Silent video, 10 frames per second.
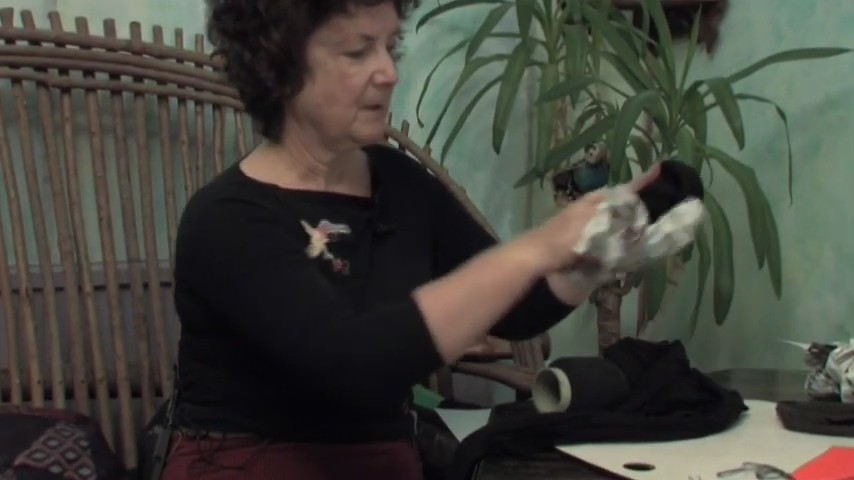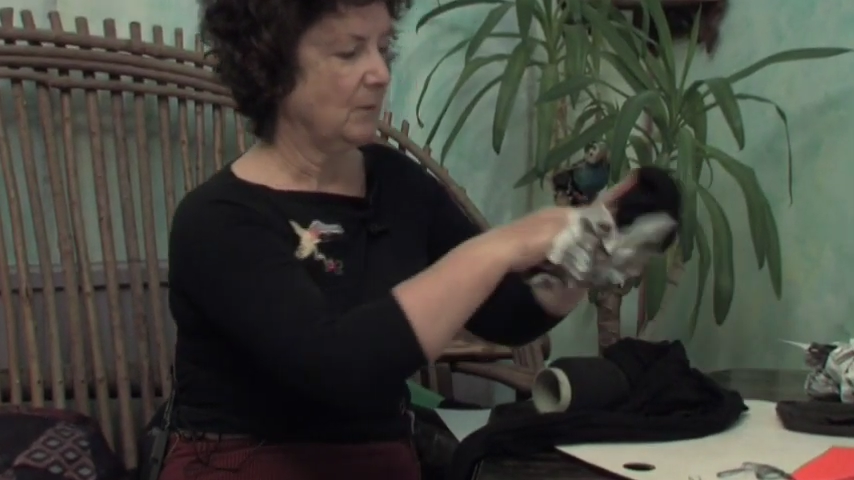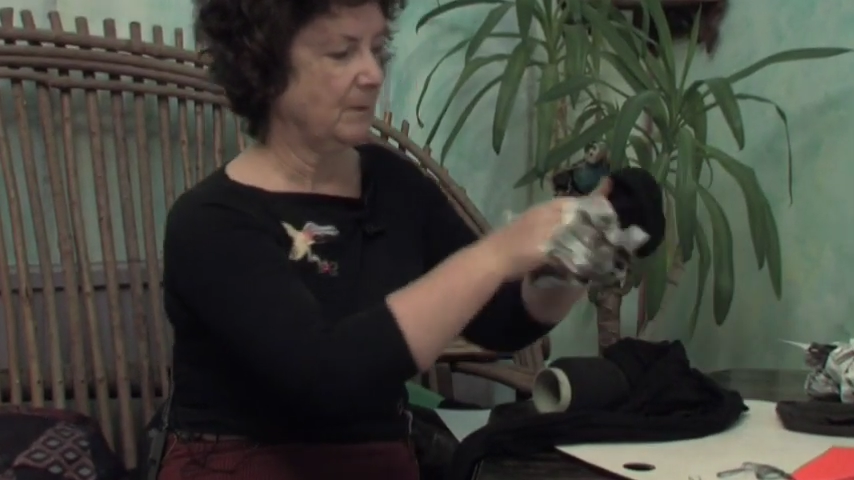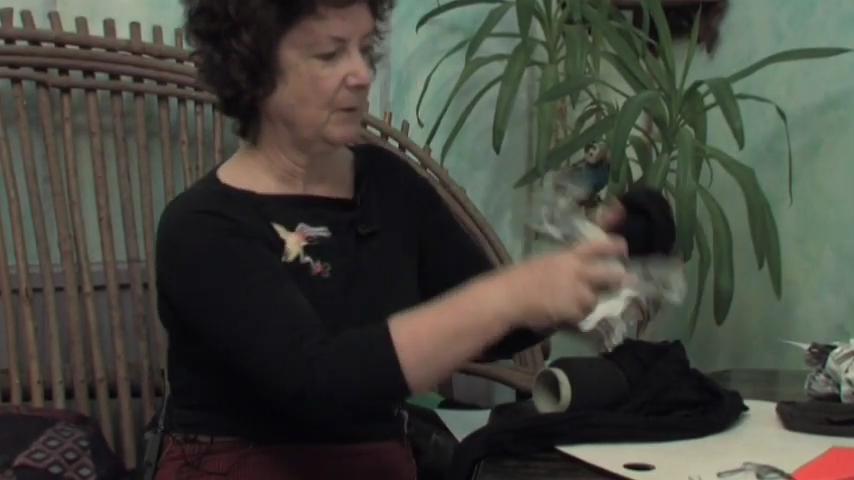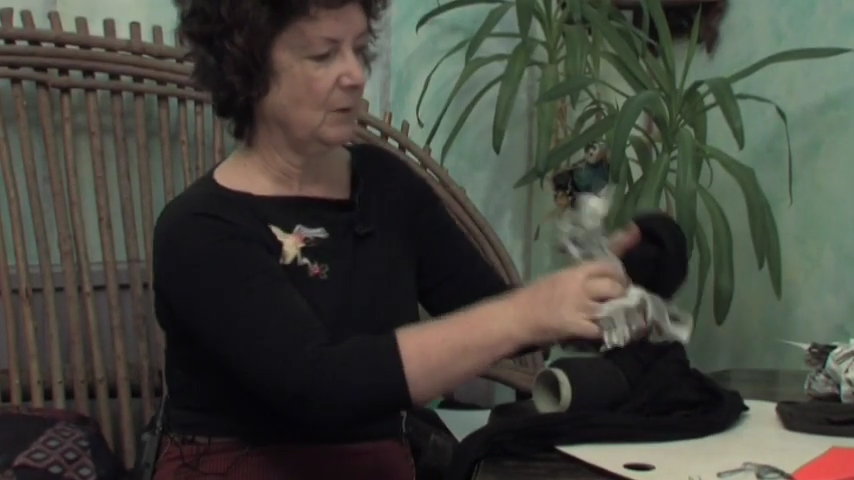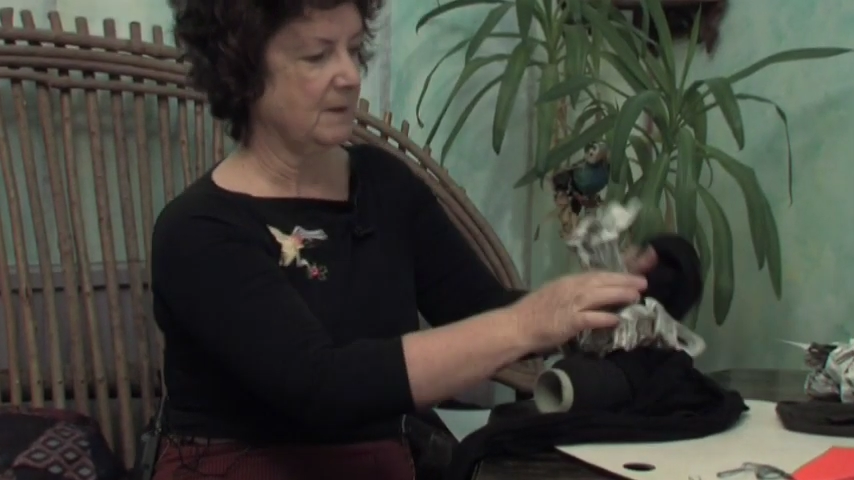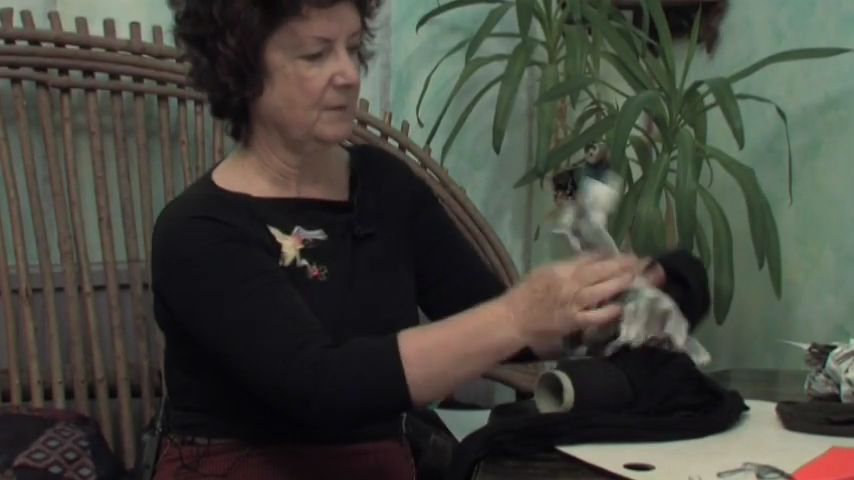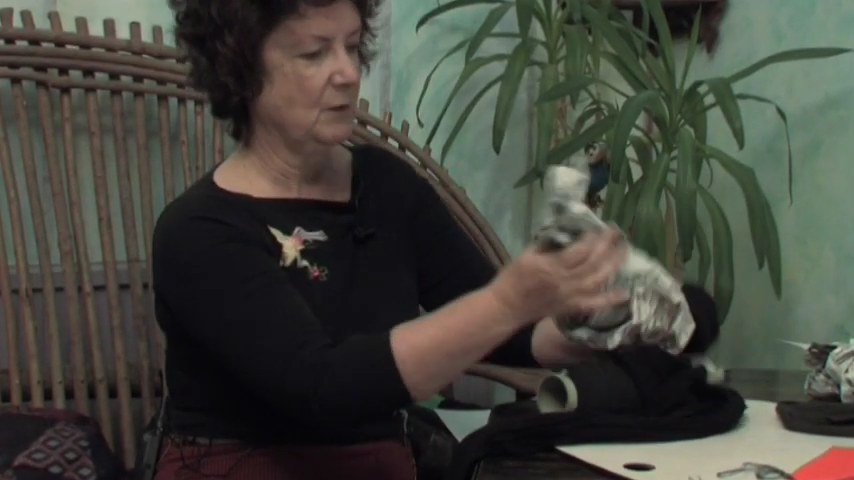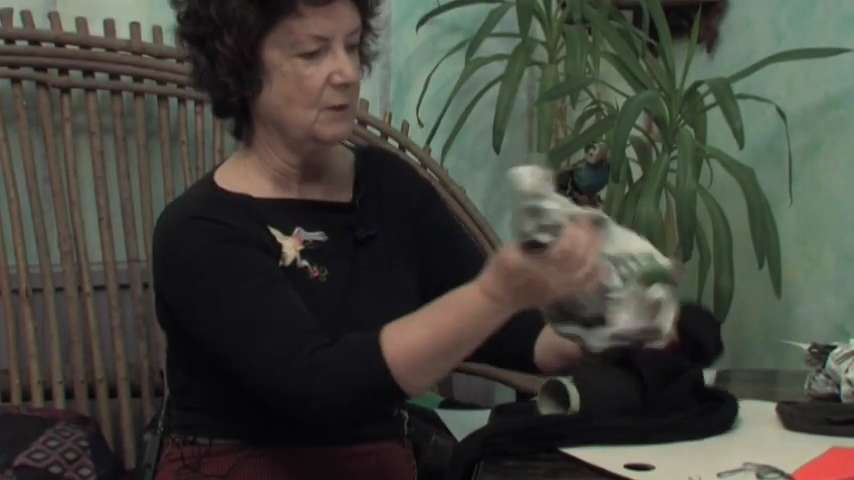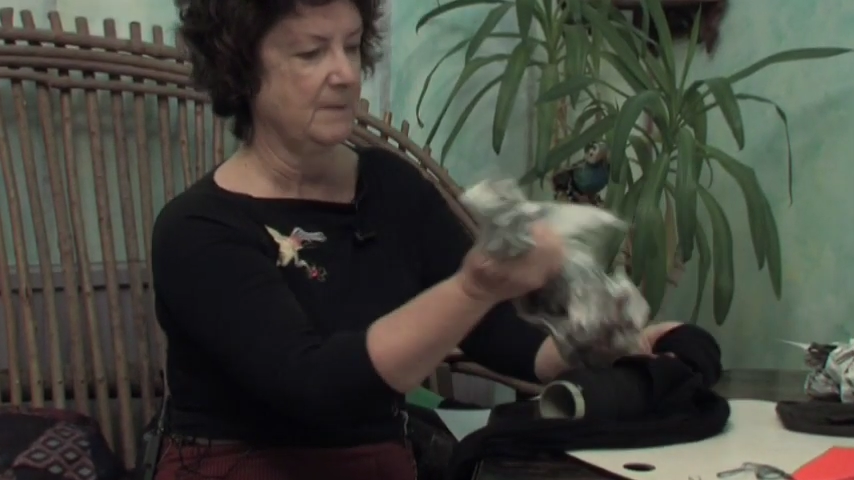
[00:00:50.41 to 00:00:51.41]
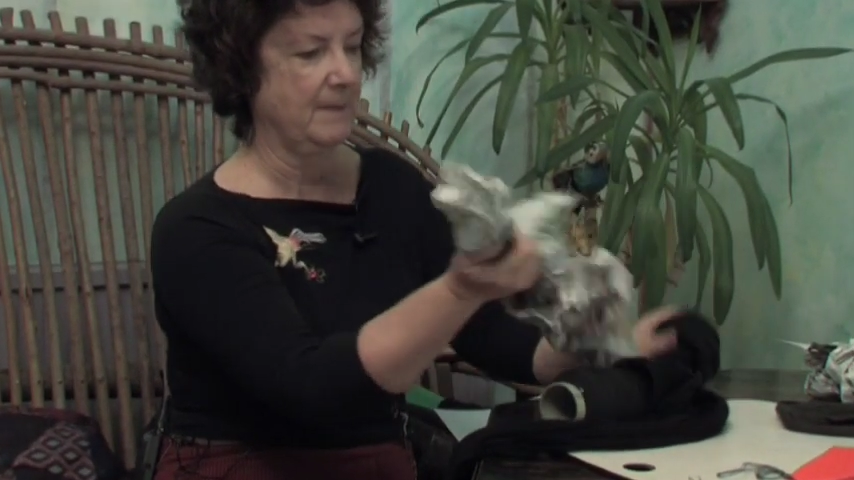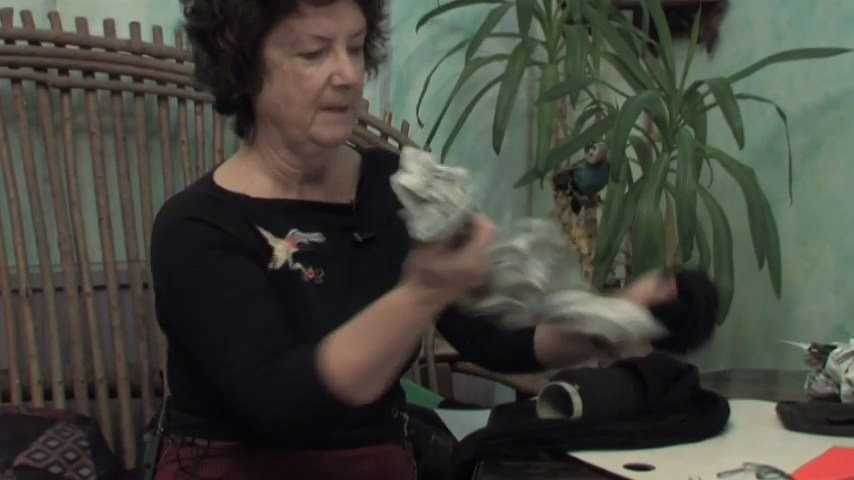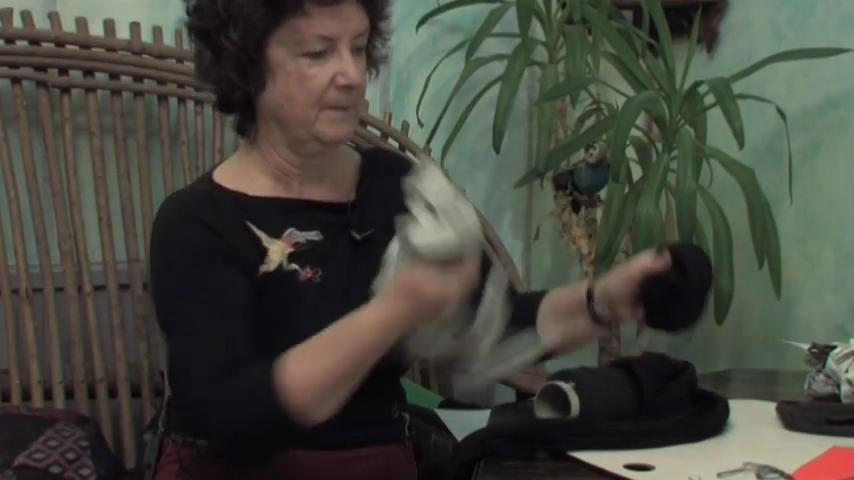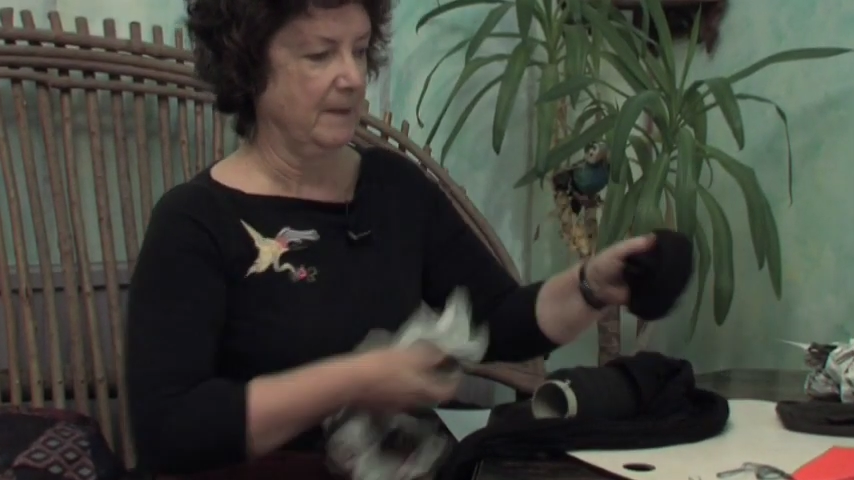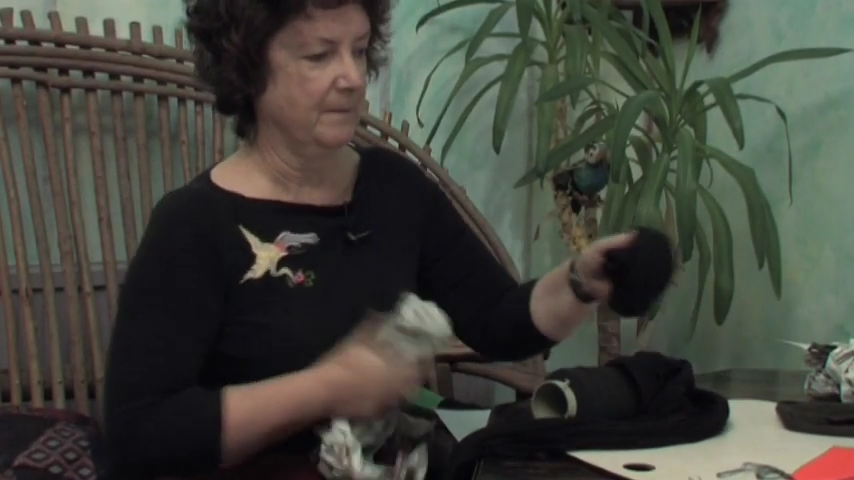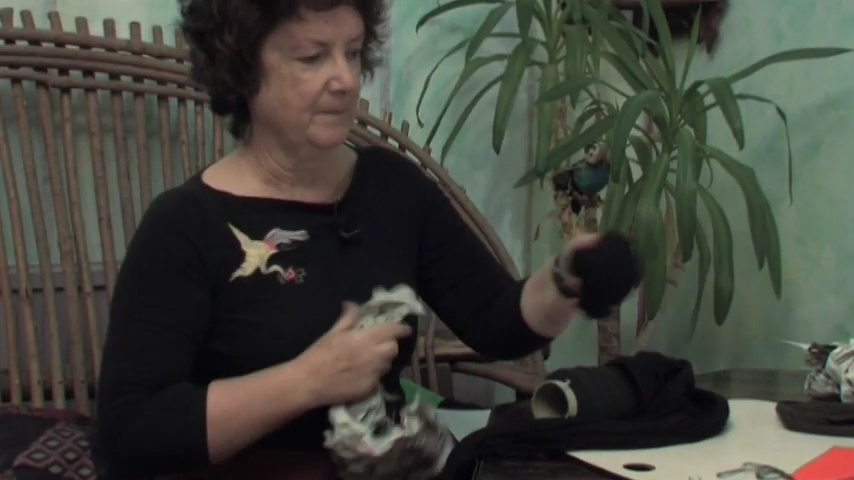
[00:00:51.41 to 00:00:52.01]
with balls of newspaper,